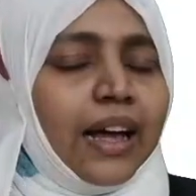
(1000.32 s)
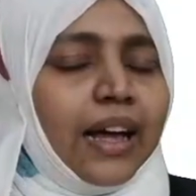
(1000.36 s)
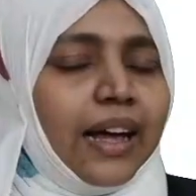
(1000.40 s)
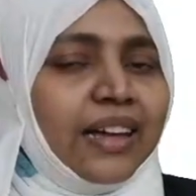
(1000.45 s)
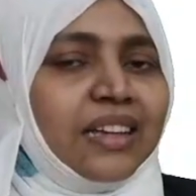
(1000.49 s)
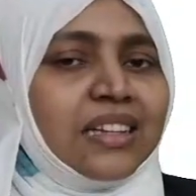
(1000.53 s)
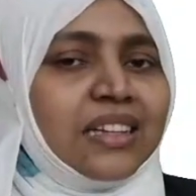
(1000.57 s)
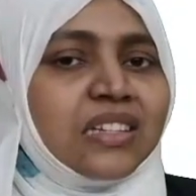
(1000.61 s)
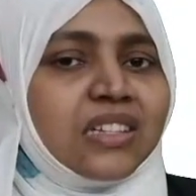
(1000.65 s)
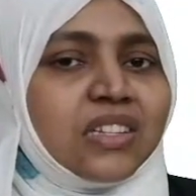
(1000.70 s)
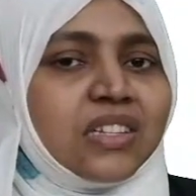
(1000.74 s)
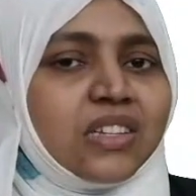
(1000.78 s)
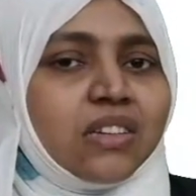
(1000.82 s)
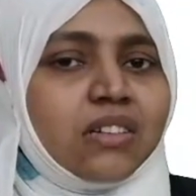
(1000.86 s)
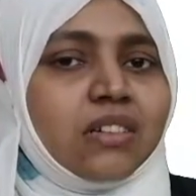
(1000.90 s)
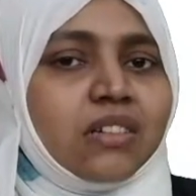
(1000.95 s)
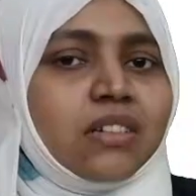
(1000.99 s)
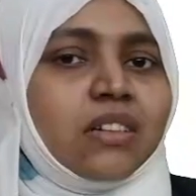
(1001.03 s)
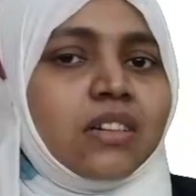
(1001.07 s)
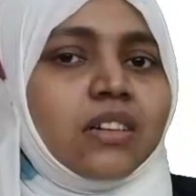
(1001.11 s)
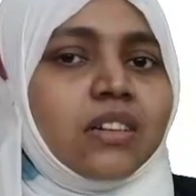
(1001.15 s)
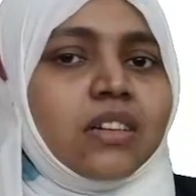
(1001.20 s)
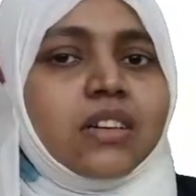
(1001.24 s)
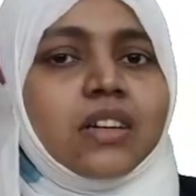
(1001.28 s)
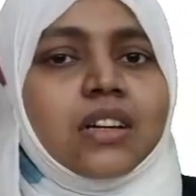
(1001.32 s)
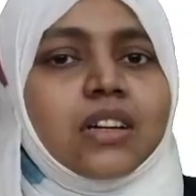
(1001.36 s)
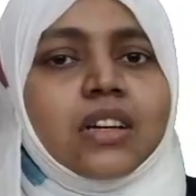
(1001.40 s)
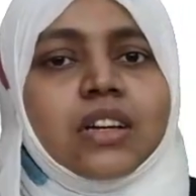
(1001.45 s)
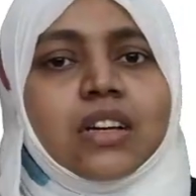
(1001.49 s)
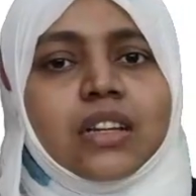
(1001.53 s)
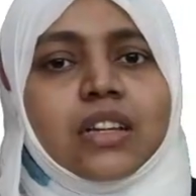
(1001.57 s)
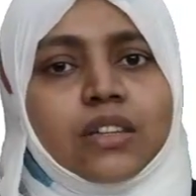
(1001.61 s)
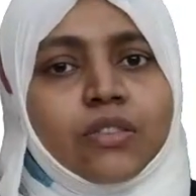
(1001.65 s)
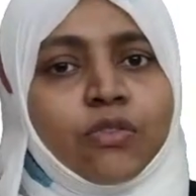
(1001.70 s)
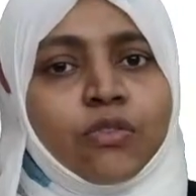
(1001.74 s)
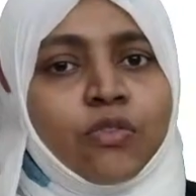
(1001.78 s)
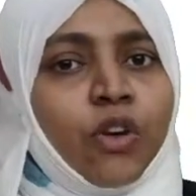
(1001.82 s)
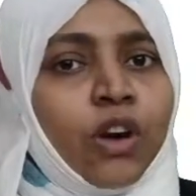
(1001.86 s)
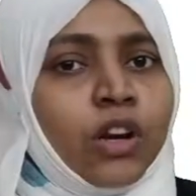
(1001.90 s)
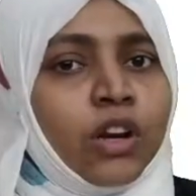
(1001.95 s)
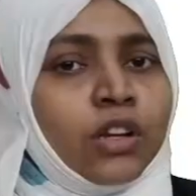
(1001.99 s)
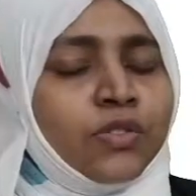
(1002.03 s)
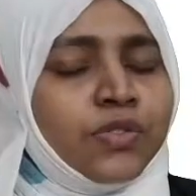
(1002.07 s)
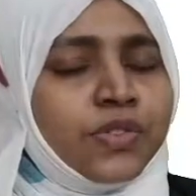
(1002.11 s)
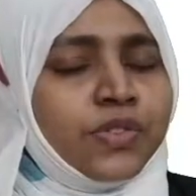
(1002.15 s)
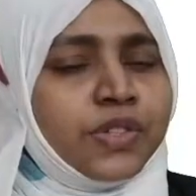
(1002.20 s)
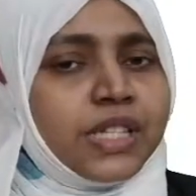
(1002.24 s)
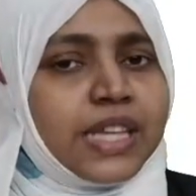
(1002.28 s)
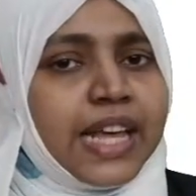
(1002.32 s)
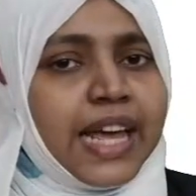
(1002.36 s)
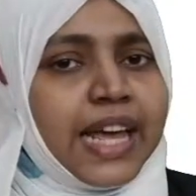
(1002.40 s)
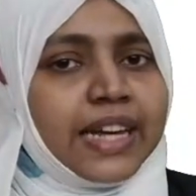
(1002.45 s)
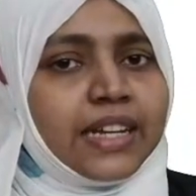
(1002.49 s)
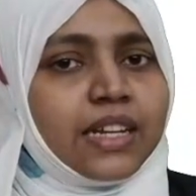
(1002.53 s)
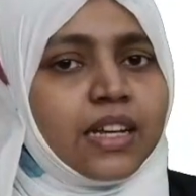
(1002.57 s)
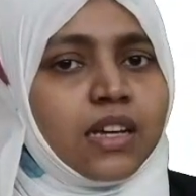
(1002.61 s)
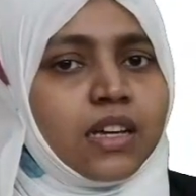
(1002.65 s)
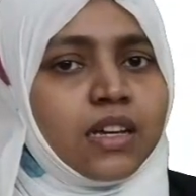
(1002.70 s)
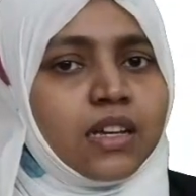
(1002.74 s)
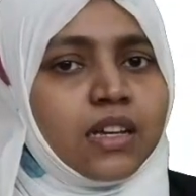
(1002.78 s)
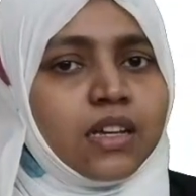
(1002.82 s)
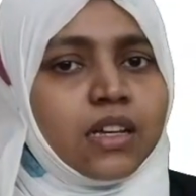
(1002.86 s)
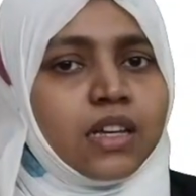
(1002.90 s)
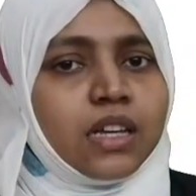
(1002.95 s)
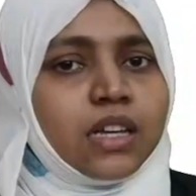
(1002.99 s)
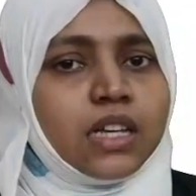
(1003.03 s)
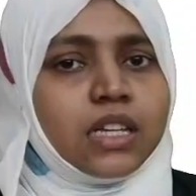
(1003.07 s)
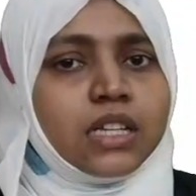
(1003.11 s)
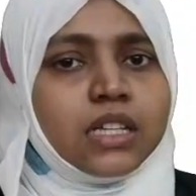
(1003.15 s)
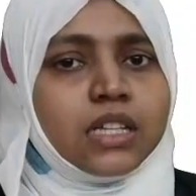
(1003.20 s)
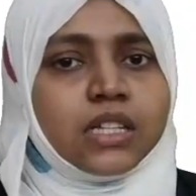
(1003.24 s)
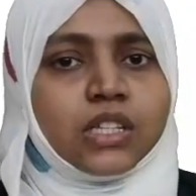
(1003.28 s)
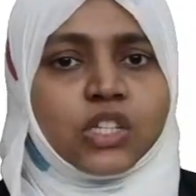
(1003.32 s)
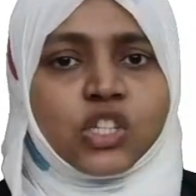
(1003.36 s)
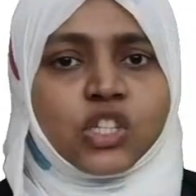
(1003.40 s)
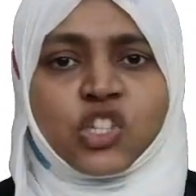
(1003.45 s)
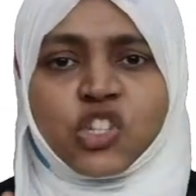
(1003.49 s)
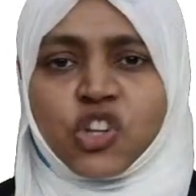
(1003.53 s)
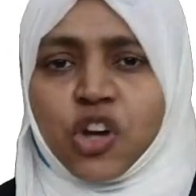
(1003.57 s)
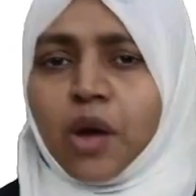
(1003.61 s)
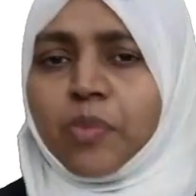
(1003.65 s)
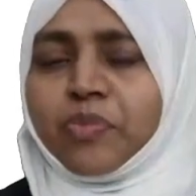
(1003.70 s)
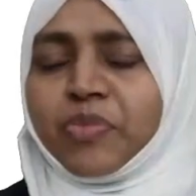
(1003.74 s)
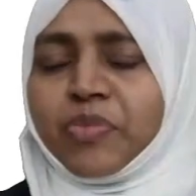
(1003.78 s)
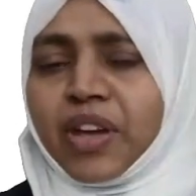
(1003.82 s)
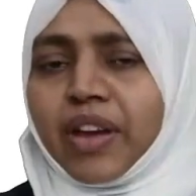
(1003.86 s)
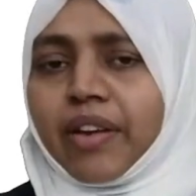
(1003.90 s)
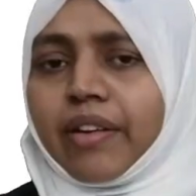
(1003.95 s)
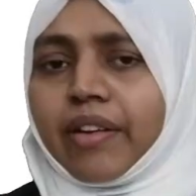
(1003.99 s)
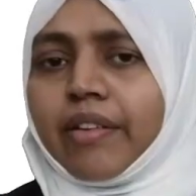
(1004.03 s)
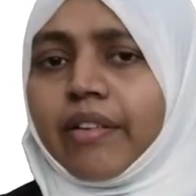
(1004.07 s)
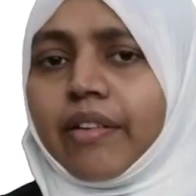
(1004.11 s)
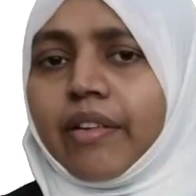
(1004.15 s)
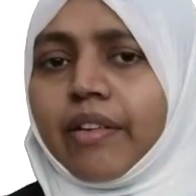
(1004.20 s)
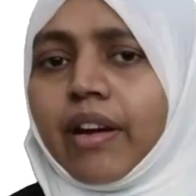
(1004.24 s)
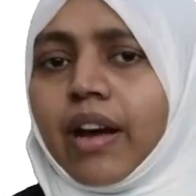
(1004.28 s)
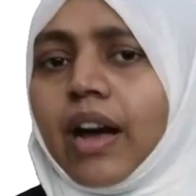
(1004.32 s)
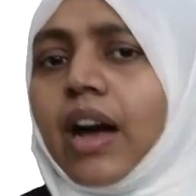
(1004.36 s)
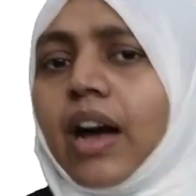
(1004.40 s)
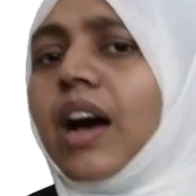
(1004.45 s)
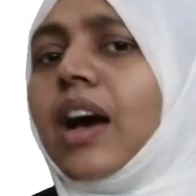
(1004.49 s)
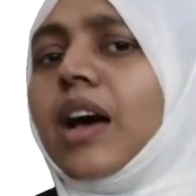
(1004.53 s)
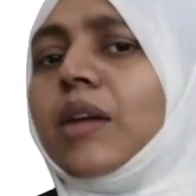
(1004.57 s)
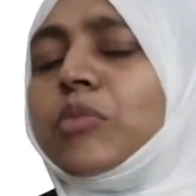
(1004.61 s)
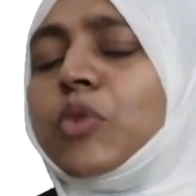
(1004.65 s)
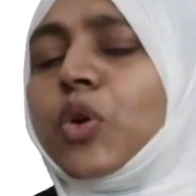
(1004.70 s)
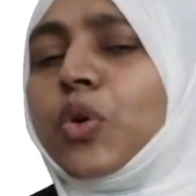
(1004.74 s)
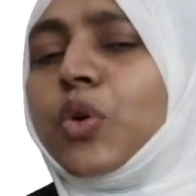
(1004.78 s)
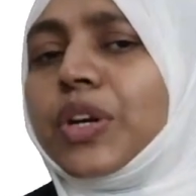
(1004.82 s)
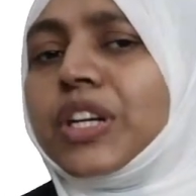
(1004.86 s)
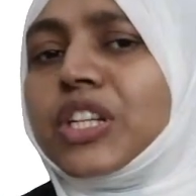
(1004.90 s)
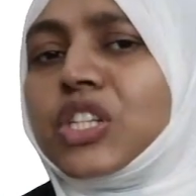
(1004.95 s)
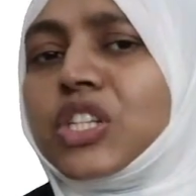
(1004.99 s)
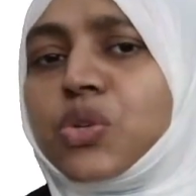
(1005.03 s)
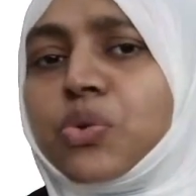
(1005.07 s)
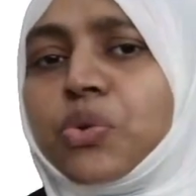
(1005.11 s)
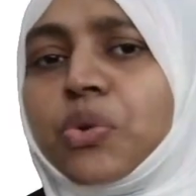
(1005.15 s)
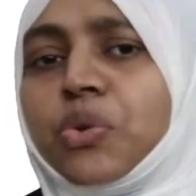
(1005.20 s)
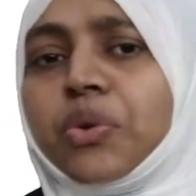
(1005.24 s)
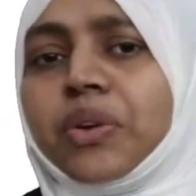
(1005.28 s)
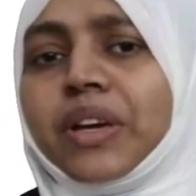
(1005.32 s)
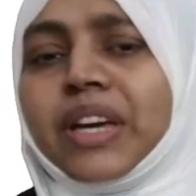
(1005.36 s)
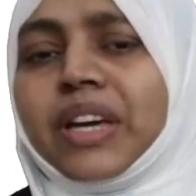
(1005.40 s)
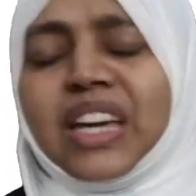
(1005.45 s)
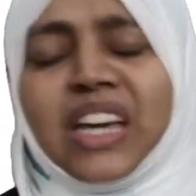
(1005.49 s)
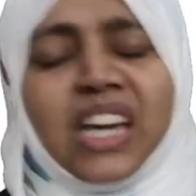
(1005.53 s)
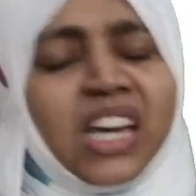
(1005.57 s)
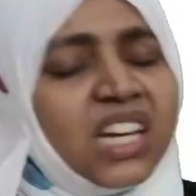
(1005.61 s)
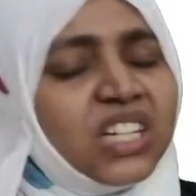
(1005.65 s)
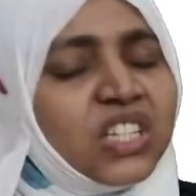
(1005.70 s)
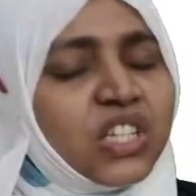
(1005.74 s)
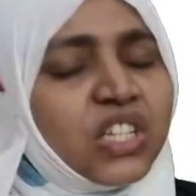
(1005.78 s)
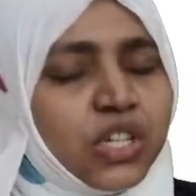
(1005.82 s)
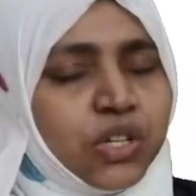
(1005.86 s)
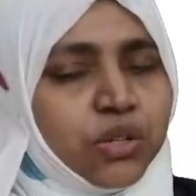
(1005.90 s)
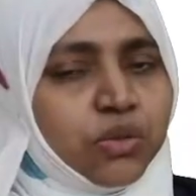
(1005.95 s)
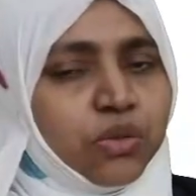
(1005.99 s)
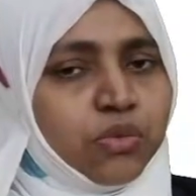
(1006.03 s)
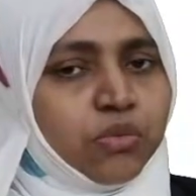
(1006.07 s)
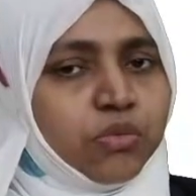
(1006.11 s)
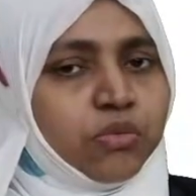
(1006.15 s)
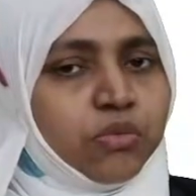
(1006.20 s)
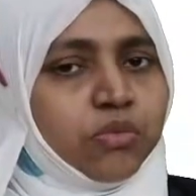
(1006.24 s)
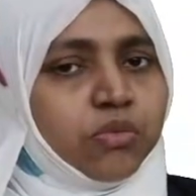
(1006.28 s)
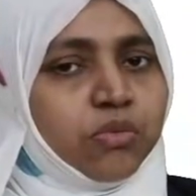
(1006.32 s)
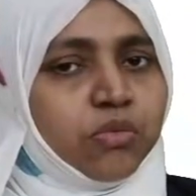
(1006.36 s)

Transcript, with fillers: And the wolf said, Stop there, I'm going to eat you.